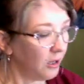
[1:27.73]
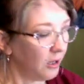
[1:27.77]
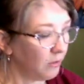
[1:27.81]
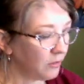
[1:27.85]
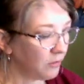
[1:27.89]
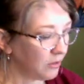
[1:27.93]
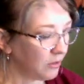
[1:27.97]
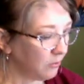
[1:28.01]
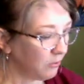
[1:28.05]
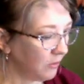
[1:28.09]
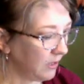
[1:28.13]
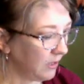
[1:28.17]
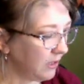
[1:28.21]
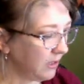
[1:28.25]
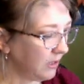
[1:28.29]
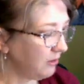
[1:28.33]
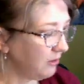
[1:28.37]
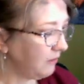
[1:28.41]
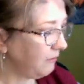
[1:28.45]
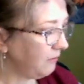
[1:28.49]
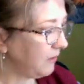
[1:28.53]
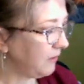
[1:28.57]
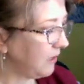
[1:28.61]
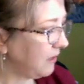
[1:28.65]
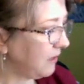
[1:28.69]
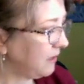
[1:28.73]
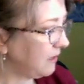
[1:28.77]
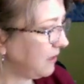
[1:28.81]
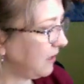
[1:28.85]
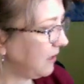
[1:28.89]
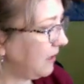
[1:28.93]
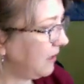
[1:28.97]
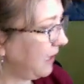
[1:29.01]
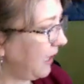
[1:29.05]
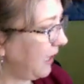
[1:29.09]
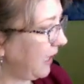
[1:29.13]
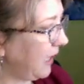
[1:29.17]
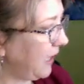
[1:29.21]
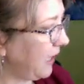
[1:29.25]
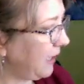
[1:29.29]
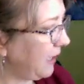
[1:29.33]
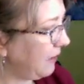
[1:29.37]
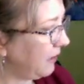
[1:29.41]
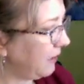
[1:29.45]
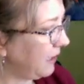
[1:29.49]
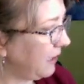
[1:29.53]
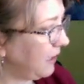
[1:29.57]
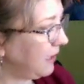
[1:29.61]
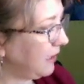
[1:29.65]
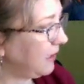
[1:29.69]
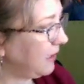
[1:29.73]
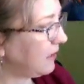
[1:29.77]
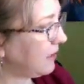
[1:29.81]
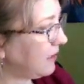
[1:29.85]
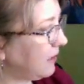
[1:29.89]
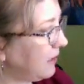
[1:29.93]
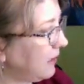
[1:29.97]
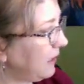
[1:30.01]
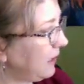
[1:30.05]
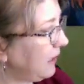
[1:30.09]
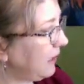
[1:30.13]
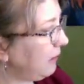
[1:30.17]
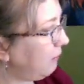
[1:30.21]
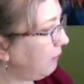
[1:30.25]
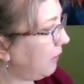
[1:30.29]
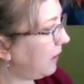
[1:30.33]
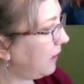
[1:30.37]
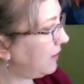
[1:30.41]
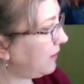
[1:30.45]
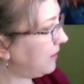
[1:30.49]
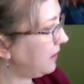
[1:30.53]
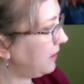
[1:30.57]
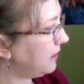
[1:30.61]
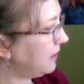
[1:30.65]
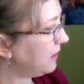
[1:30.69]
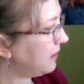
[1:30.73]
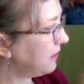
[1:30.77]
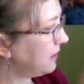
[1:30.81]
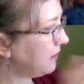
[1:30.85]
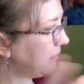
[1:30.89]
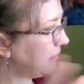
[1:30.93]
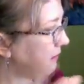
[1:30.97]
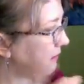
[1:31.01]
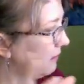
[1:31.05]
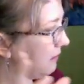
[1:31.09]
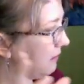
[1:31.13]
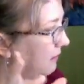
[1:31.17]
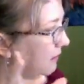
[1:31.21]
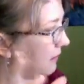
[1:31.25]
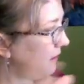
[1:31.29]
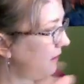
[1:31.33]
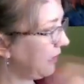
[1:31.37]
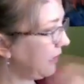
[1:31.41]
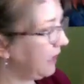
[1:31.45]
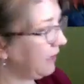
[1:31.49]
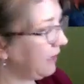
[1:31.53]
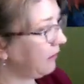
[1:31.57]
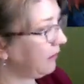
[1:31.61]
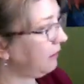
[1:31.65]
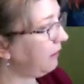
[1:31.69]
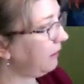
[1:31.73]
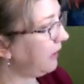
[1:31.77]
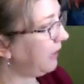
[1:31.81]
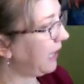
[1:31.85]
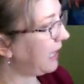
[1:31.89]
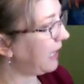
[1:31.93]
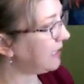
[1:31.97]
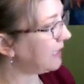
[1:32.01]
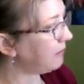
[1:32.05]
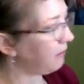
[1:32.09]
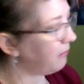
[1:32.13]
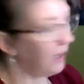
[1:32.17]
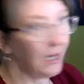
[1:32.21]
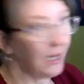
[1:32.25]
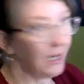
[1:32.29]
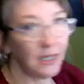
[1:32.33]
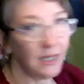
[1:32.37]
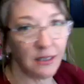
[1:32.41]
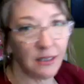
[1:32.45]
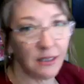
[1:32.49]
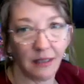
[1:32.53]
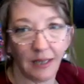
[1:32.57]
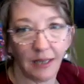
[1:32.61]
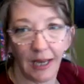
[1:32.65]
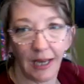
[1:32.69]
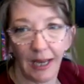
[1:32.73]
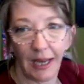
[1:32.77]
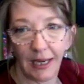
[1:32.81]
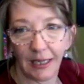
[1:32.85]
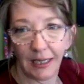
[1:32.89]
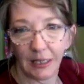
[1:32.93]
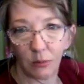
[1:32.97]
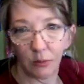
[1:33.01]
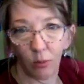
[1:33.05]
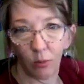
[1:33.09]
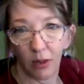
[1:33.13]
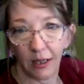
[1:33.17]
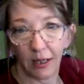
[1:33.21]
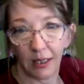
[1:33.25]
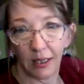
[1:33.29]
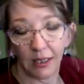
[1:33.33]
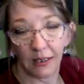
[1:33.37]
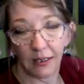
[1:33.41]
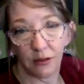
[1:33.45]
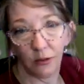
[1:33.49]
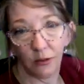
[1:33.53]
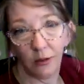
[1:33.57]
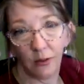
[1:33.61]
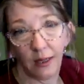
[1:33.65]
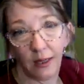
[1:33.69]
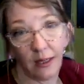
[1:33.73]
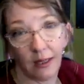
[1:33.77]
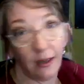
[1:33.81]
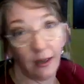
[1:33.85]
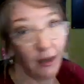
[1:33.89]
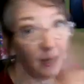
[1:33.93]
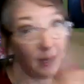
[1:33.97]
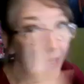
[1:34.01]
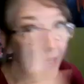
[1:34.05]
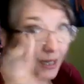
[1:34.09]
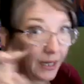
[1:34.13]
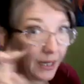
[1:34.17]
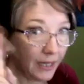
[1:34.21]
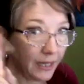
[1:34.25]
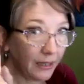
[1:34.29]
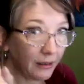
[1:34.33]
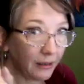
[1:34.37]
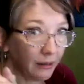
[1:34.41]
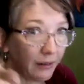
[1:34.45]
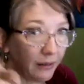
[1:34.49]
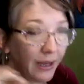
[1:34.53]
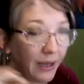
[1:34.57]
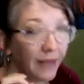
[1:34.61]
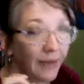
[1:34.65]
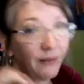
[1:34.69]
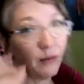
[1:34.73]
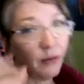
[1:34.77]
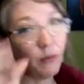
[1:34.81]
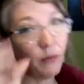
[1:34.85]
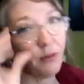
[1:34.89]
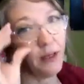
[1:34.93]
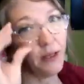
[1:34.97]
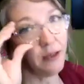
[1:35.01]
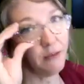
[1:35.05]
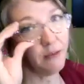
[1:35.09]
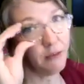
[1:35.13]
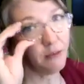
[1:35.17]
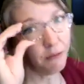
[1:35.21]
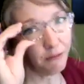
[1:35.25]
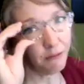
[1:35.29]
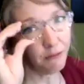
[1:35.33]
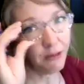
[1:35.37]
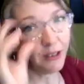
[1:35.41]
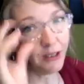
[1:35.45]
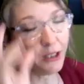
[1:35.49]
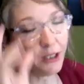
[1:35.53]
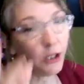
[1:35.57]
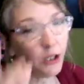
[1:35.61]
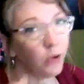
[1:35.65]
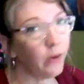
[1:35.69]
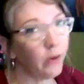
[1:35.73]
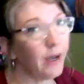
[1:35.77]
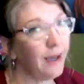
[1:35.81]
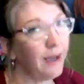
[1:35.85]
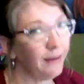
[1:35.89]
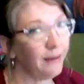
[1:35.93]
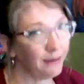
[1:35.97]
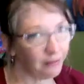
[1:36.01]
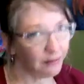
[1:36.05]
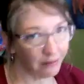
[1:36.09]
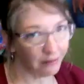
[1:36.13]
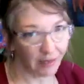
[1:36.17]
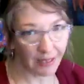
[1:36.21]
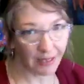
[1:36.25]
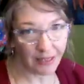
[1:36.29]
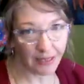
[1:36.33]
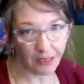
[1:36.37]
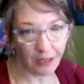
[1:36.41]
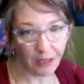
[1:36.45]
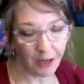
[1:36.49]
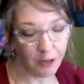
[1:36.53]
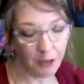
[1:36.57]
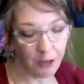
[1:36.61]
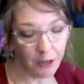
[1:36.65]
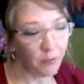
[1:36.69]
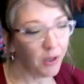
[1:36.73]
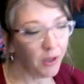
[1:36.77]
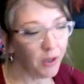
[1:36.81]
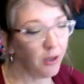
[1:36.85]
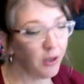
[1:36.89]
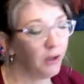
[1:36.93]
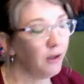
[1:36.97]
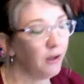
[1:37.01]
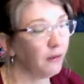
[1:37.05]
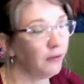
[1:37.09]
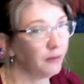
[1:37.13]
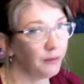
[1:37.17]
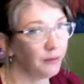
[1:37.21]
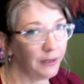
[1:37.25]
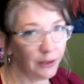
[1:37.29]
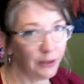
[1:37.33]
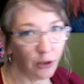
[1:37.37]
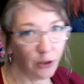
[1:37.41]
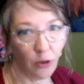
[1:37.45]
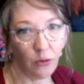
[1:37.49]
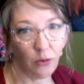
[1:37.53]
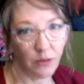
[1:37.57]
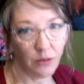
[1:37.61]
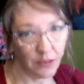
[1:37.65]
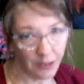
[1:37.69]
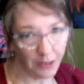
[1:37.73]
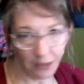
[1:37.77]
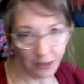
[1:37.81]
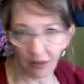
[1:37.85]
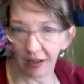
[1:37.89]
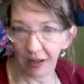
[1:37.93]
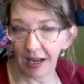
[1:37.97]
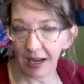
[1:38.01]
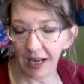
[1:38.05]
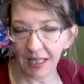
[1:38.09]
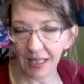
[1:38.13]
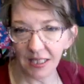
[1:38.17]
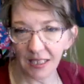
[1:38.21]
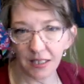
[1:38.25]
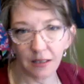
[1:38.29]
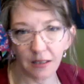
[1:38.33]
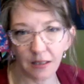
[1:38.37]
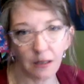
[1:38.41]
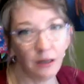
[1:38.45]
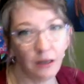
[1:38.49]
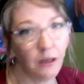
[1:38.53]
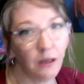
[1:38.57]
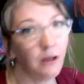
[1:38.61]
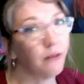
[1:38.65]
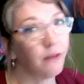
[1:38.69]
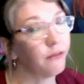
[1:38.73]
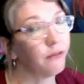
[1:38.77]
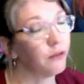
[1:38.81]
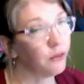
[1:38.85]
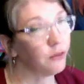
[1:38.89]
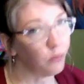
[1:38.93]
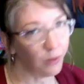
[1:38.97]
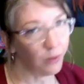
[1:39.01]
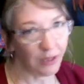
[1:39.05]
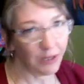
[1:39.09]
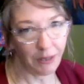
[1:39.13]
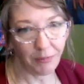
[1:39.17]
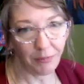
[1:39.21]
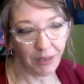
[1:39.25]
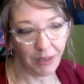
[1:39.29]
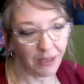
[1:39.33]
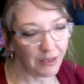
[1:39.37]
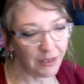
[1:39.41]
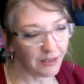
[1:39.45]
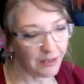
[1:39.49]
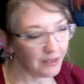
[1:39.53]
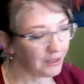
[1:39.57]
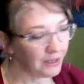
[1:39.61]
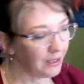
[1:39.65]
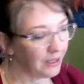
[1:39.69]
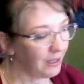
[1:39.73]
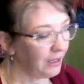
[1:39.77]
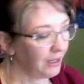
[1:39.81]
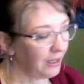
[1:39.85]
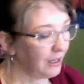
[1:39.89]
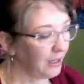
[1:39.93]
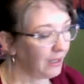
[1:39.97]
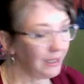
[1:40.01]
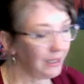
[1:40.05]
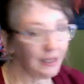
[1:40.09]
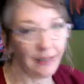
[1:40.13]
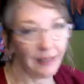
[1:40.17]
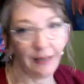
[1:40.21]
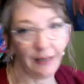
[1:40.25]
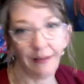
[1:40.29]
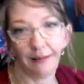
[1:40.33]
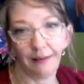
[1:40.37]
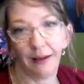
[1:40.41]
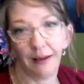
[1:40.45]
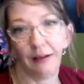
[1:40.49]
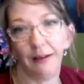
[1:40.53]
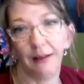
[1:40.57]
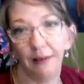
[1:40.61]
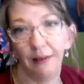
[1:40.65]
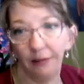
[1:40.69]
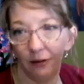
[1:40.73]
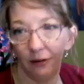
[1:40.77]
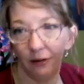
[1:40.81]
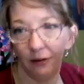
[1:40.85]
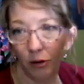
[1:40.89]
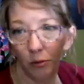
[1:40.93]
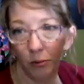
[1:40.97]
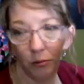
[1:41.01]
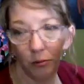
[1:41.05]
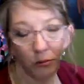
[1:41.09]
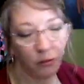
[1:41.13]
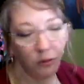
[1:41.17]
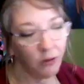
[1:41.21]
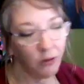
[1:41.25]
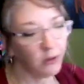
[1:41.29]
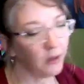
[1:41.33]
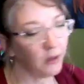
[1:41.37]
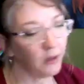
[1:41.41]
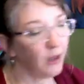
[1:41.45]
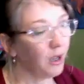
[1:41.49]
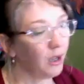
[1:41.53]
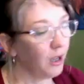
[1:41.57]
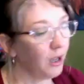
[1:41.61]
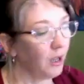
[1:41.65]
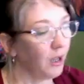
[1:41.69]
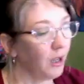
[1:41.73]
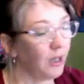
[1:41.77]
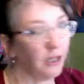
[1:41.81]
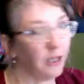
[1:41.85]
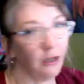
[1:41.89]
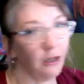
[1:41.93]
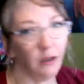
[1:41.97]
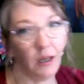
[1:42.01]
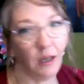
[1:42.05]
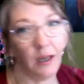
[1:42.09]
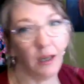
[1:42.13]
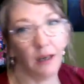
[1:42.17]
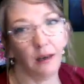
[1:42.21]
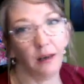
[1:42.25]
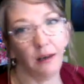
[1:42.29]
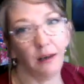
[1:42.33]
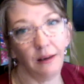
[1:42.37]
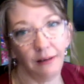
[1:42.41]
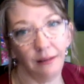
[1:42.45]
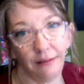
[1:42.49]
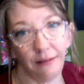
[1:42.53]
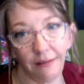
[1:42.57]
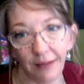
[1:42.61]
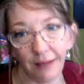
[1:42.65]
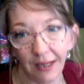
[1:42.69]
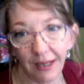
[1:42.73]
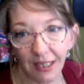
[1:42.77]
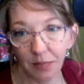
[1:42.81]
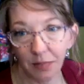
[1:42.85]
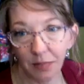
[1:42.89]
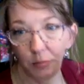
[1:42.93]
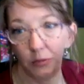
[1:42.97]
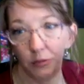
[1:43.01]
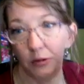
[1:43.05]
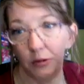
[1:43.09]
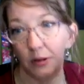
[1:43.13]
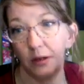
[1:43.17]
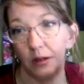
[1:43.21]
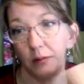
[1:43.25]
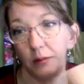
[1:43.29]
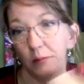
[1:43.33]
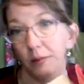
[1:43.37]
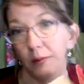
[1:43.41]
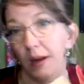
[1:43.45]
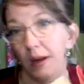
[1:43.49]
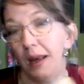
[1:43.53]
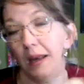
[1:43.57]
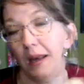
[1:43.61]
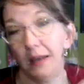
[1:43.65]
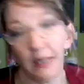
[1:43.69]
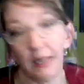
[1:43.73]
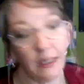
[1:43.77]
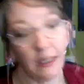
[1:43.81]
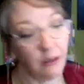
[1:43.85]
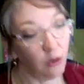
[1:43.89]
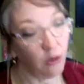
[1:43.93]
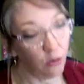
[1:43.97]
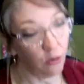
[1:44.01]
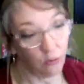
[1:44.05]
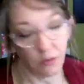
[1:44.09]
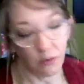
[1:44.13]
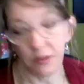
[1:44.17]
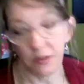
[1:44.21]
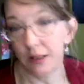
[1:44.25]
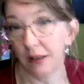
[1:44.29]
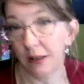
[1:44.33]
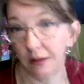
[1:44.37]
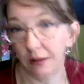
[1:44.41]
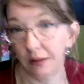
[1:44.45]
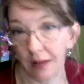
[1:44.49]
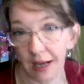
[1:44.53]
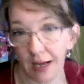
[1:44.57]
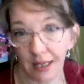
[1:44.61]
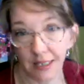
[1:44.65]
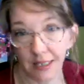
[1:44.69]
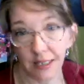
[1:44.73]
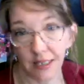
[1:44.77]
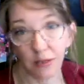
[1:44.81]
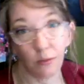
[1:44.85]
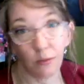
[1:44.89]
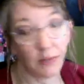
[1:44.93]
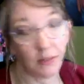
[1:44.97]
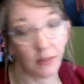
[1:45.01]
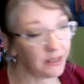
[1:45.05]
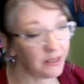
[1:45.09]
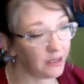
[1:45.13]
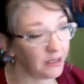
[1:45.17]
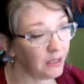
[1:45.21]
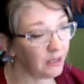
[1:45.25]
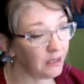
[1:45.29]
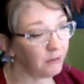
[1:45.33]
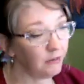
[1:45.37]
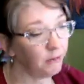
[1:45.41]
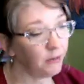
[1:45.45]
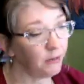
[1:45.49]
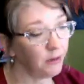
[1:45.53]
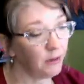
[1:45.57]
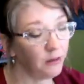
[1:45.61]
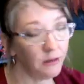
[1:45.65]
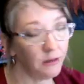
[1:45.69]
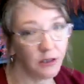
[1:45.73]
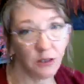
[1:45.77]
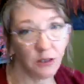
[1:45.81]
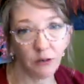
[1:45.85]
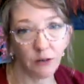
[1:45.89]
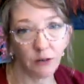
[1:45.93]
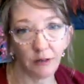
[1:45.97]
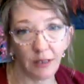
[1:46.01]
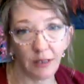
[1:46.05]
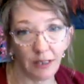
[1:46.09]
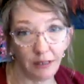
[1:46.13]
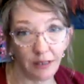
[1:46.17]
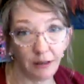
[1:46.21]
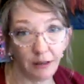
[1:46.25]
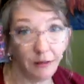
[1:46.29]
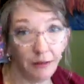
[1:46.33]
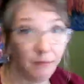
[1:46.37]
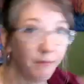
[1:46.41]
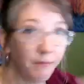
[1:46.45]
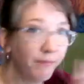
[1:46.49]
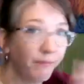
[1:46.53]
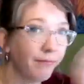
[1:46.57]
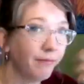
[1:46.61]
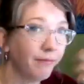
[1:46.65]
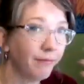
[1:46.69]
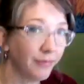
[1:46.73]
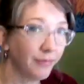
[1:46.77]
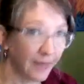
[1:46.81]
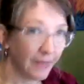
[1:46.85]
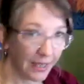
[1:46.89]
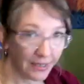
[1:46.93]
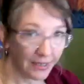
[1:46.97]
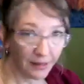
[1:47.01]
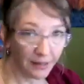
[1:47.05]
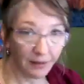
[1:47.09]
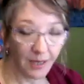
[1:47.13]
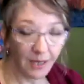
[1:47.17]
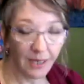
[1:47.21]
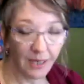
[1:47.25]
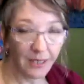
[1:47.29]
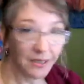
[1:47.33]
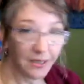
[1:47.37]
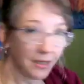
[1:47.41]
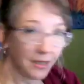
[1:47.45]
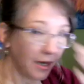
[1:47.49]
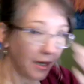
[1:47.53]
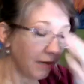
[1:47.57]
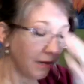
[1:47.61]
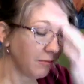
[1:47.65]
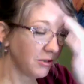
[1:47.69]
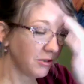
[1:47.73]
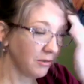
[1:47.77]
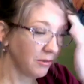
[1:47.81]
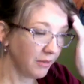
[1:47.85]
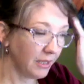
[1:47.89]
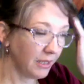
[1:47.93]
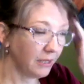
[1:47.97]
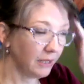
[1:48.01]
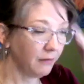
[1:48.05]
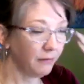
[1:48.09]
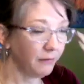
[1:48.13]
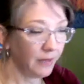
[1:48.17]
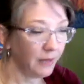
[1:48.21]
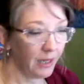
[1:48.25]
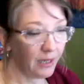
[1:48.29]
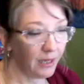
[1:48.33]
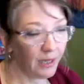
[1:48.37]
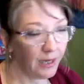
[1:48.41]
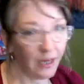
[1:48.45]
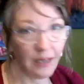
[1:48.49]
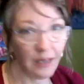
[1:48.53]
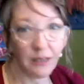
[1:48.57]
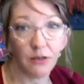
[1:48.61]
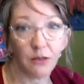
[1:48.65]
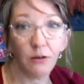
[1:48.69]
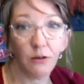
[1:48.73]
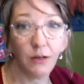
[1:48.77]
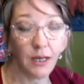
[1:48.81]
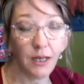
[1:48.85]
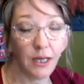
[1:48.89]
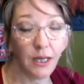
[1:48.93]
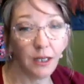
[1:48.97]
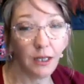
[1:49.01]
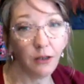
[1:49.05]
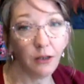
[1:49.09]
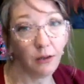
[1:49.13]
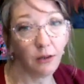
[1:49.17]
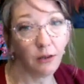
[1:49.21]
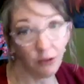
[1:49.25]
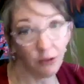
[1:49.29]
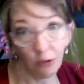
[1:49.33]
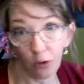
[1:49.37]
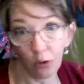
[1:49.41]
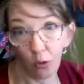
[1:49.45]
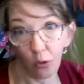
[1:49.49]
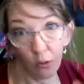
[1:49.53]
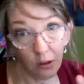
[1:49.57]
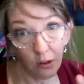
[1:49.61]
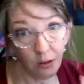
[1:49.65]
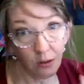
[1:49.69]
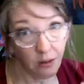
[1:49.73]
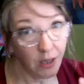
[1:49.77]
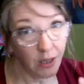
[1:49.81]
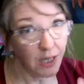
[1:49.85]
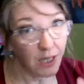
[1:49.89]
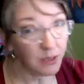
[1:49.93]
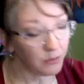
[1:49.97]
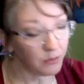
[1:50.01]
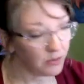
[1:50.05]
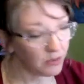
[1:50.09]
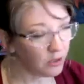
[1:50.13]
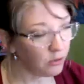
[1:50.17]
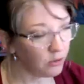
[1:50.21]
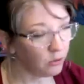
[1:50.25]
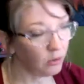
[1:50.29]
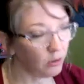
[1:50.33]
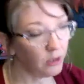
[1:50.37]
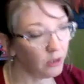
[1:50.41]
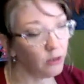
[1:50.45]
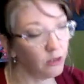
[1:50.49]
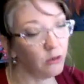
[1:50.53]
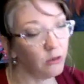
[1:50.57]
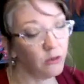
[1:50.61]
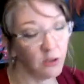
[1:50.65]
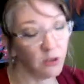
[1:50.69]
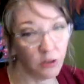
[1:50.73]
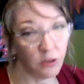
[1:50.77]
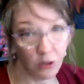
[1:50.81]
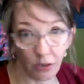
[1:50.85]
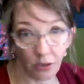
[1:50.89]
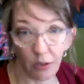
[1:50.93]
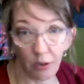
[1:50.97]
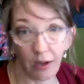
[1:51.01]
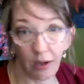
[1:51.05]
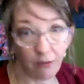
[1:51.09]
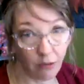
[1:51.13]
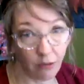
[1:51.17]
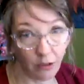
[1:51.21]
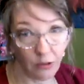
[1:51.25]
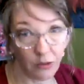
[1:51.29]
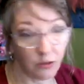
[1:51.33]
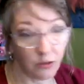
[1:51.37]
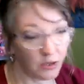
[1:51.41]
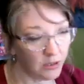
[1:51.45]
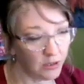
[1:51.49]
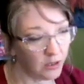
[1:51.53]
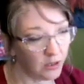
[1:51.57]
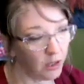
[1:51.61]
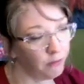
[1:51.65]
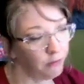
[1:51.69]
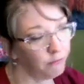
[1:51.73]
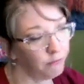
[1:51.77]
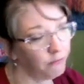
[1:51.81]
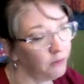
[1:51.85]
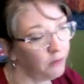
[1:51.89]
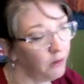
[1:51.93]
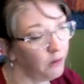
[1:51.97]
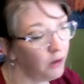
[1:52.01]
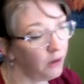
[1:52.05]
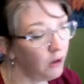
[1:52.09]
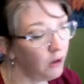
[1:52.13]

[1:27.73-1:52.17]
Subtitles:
So what he should have done today is he watches in class, right? Today is what he's doing in class. So think of the video as class time. So he goes to class for 20 minutes. He gets out his notebook and his textbook, and he goes to class. So when he's sitting in front of the screen, that's class time. So think of that as, okay, you have to go to class with Senora Gose. Do you have all your stuff?